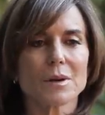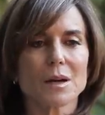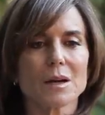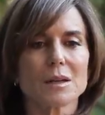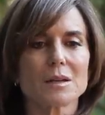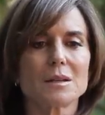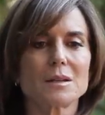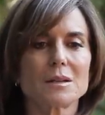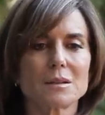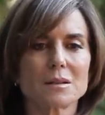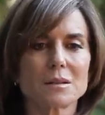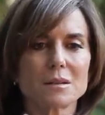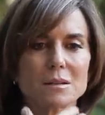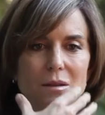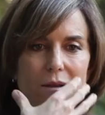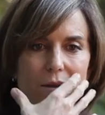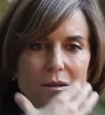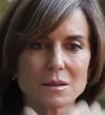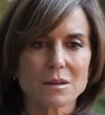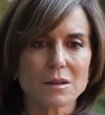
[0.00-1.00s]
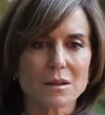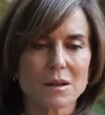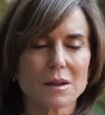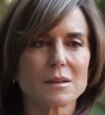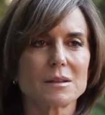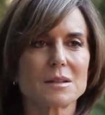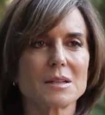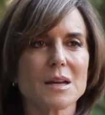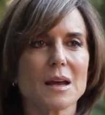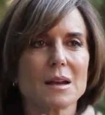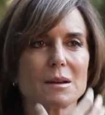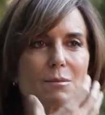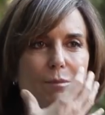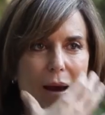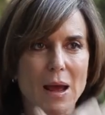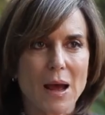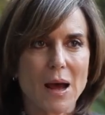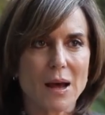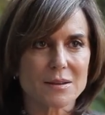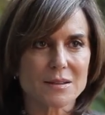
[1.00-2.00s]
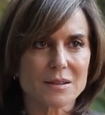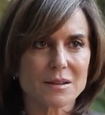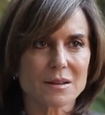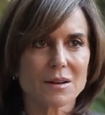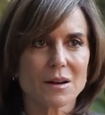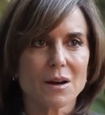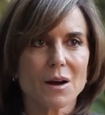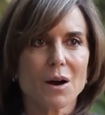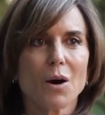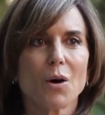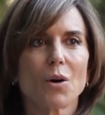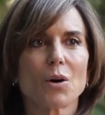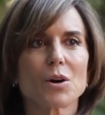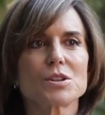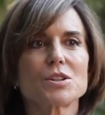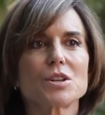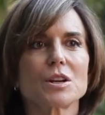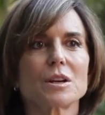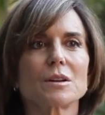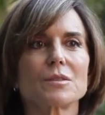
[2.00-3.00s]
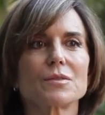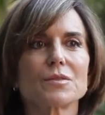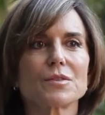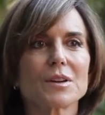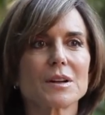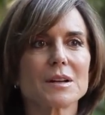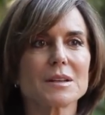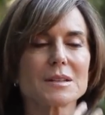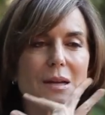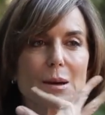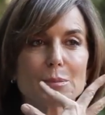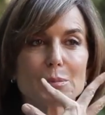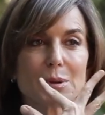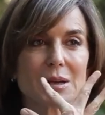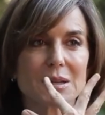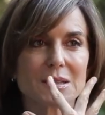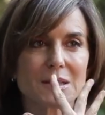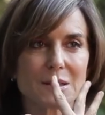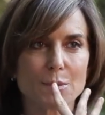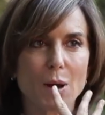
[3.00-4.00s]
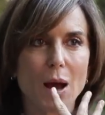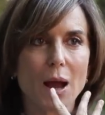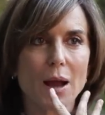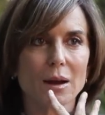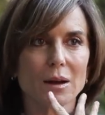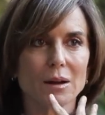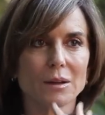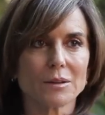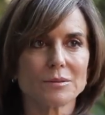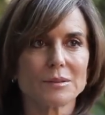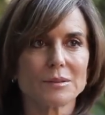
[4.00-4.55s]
a, a dead mask or she could freeze up in a smile.